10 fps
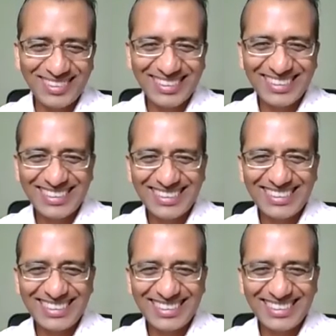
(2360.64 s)

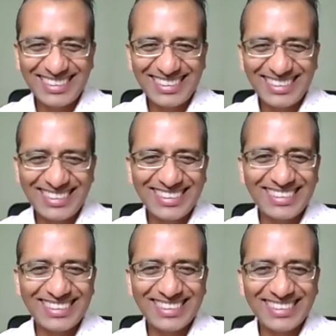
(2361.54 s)

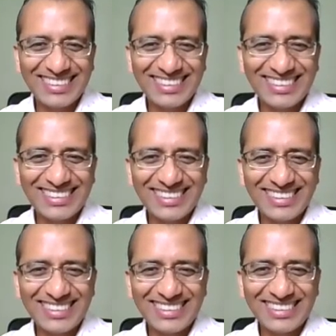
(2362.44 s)

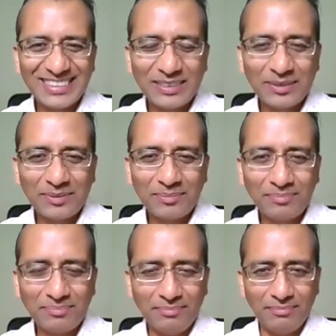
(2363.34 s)

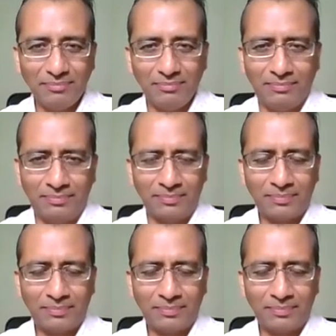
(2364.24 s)
[no speech]